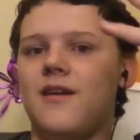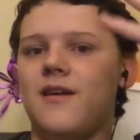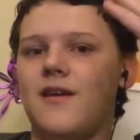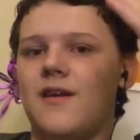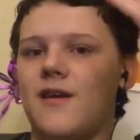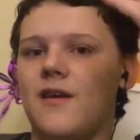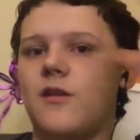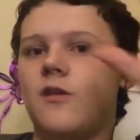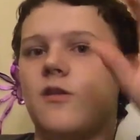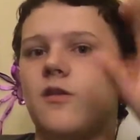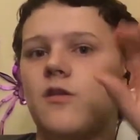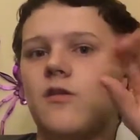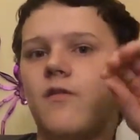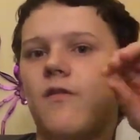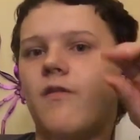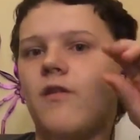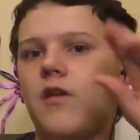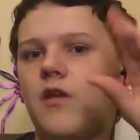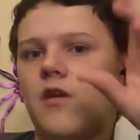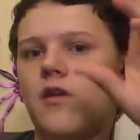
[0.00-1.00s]
He has
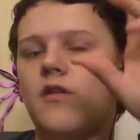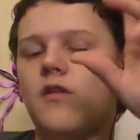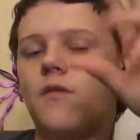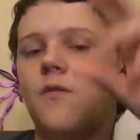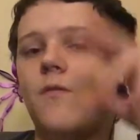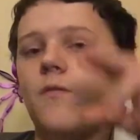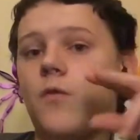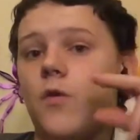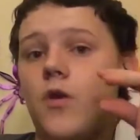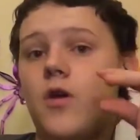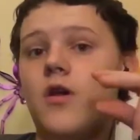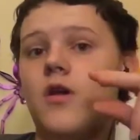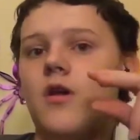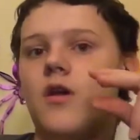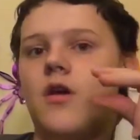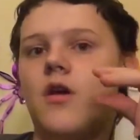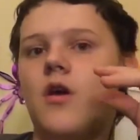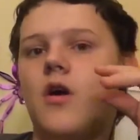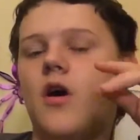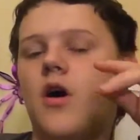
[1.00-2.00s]
he his foot
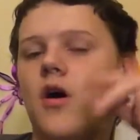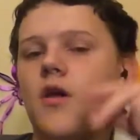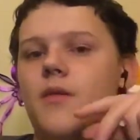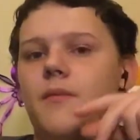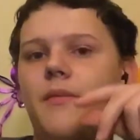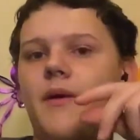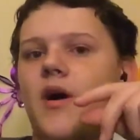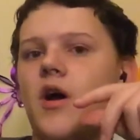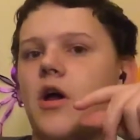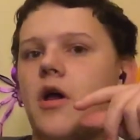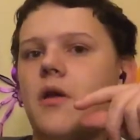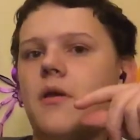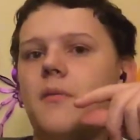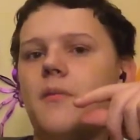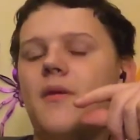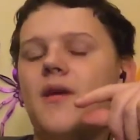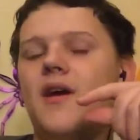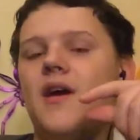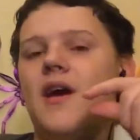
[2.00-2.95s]
on the bottom.